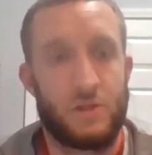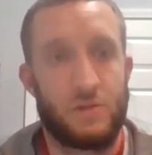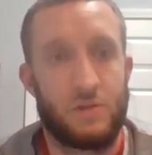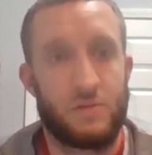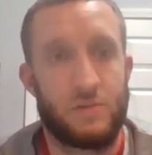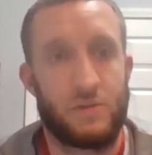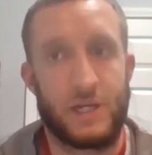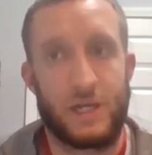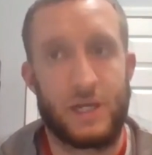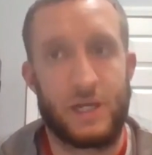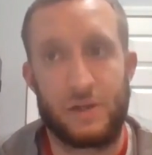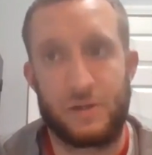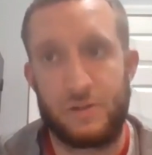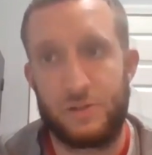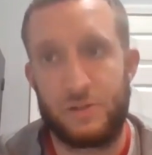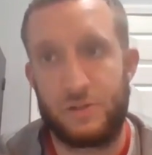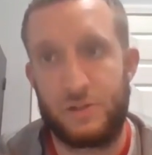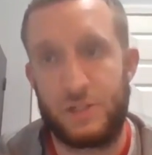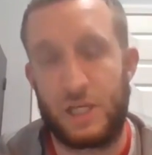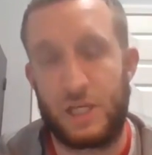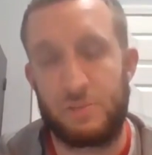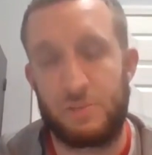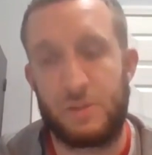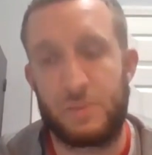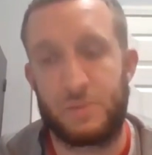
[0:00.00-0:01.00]
you got to
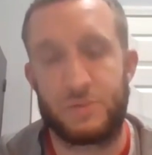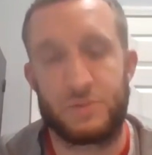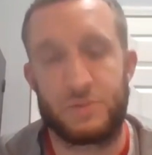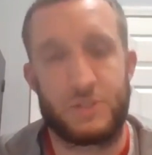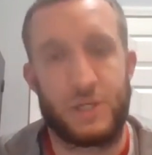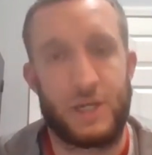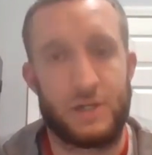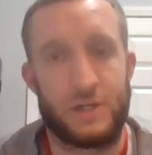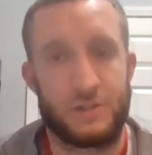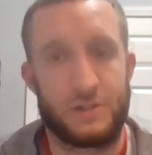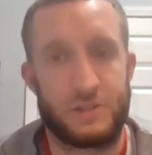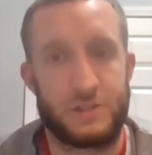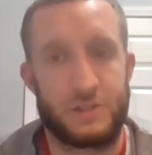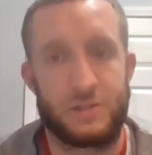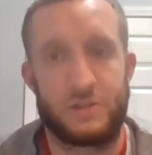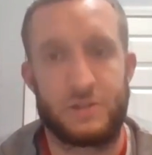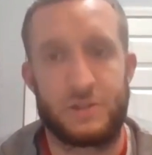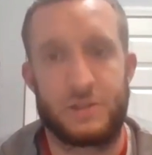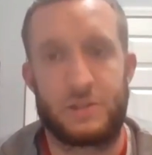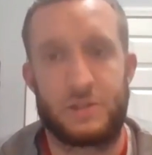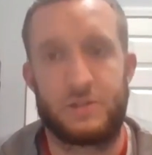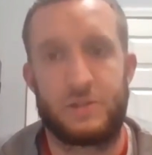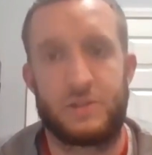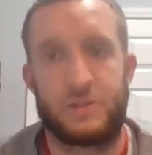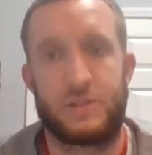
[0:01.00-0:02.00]
take people's data
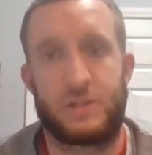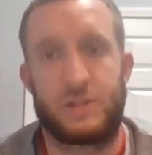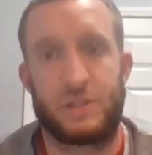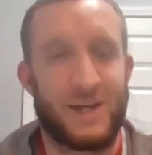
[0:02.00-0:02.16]
seriously.